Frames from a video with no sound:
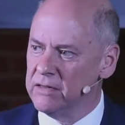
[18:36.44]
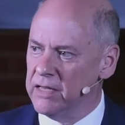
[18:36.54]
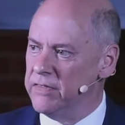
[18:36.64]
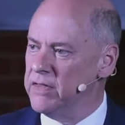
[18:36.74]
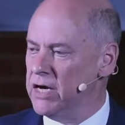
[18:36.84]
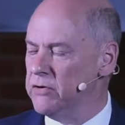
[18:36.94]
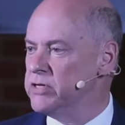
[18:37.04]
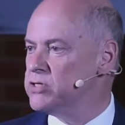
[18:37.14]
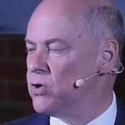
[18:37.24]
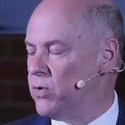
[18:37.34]
then there
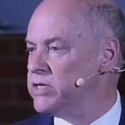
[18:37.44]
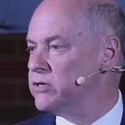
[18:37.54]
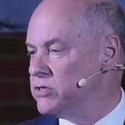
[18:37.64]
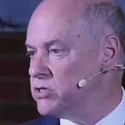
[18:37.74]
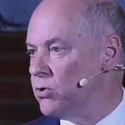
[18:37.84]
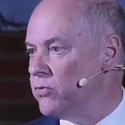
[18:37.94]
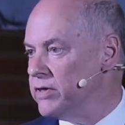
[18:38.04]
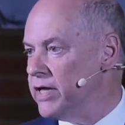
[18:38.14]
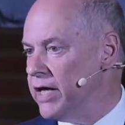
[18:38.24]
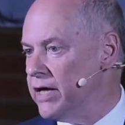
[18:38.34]
is quite a good story
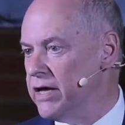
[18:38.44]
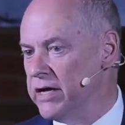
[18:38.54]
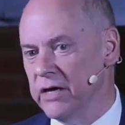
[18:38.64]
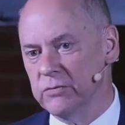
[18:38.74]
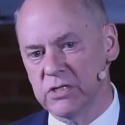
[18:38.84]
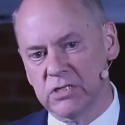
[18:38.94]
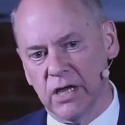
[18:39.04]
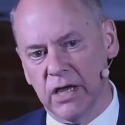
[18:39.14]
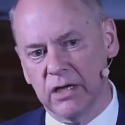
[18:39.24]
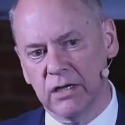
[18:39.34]
there. And I would
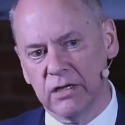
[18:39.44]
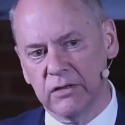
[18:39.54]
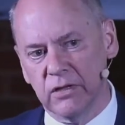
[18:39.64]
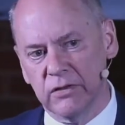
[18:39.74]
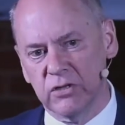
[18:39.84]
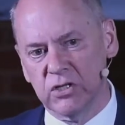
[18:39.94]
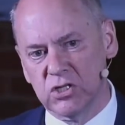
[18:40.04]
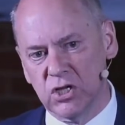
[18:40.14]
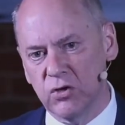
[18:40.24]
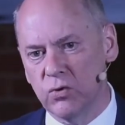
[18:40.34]
say that the
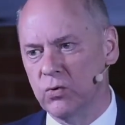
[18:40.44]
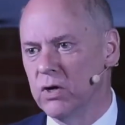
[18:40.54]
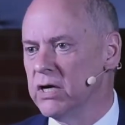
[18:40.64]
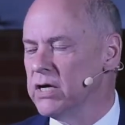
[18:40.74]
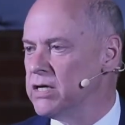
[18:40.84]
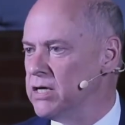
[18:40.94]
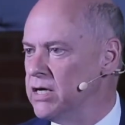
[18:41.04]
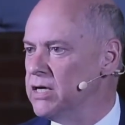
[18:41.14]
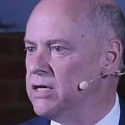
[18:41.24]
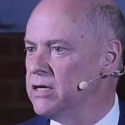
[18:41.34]
2
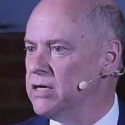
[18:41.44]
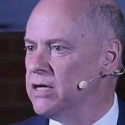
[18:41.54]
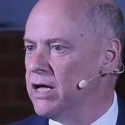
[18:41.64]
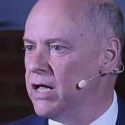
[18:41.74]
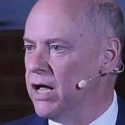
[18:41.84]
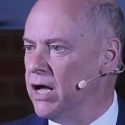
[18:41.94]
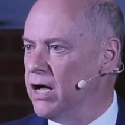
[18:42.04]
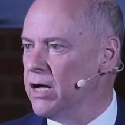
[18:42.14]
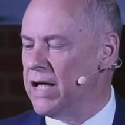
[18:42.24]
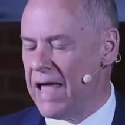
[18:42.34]
key
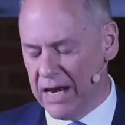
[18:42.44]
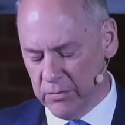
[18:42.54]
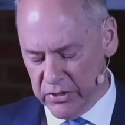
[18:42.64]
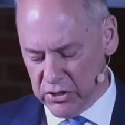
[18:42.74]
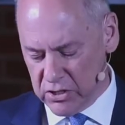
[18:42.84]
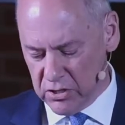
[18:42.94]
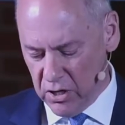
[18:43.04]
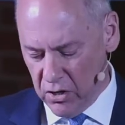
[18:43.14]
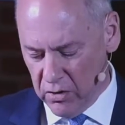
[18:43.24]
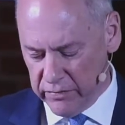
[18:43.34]
elements
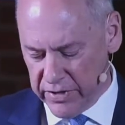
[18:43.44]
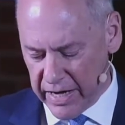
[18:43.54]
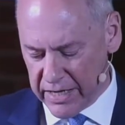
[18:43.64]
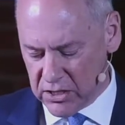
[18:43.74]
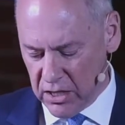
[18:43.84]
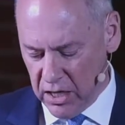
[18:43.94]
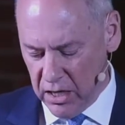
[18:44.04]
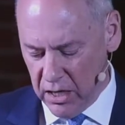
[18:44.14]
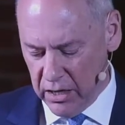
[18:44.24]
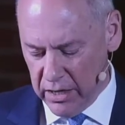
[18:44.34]
of that
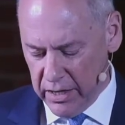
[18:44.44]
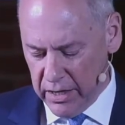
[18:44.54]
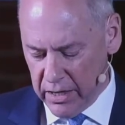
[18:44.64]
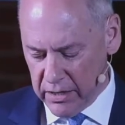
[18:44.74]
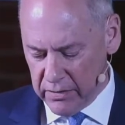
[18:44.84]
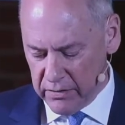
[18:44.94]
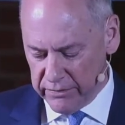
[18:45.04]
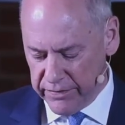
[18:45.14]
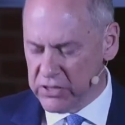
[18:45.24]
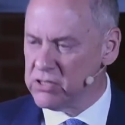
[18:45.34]
are,
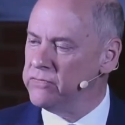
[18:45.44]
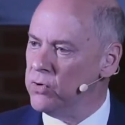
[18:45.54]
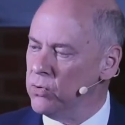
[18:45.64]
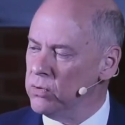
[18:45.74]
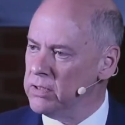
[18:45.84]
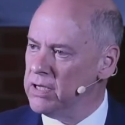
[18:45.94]
first of all,